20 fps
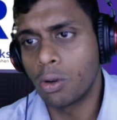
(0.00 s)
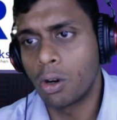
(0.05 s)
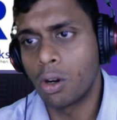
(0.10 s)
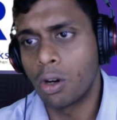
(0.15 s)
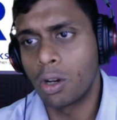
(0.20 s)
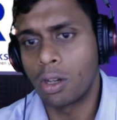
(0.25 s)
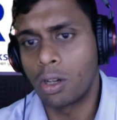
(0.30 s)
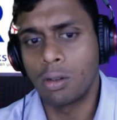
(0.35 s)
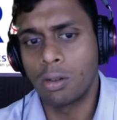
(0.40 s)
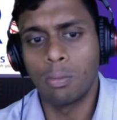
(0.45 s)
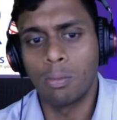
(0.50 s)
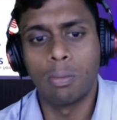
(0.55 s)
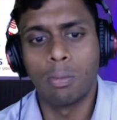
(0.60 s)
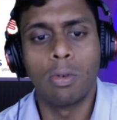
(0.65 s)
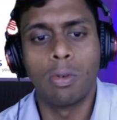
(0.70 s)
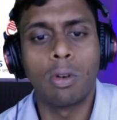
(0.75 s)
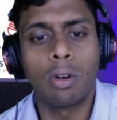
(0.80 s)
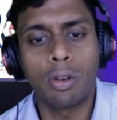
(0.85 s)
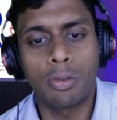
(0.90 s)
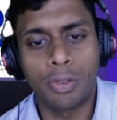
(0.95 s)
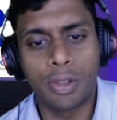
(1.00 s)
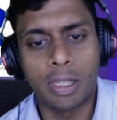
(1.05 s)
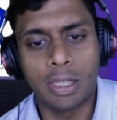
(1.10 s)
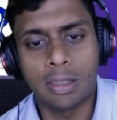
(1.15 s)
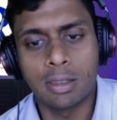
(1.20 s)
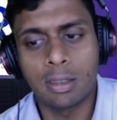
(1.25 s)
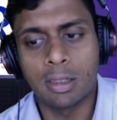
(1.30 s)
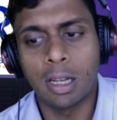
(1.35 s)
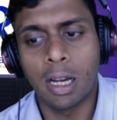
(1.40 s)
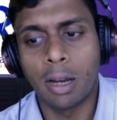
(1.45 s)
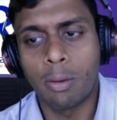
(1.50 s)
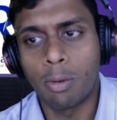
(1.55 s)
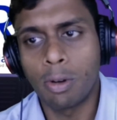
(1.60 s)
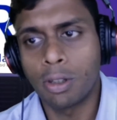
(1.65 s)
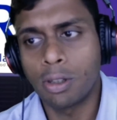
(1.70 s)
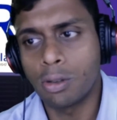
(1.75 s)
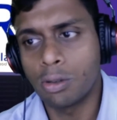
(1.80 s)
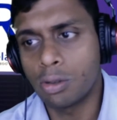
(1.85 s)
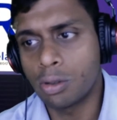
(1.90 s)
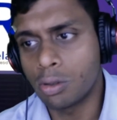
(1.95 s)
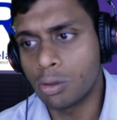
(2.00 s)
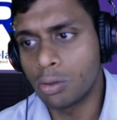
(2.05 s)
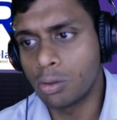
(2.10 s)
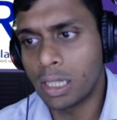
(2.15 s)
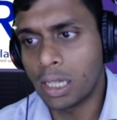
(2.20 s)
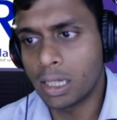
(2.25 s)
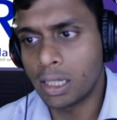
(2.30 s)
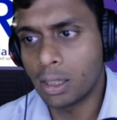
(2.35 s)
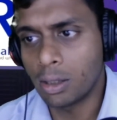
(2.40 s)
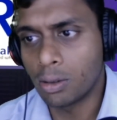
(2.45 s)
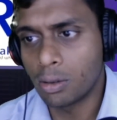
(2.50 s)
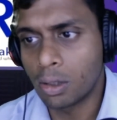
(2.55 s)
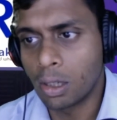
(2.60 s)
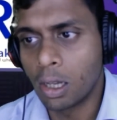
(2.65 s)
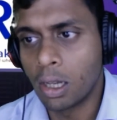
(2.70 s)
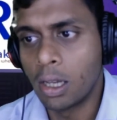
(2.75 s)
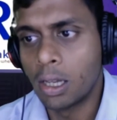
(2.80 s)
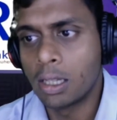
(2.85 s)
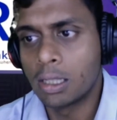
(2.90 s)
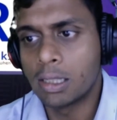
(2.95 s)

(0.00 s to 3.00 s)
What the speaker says: on more of this. I want you to stay tuned.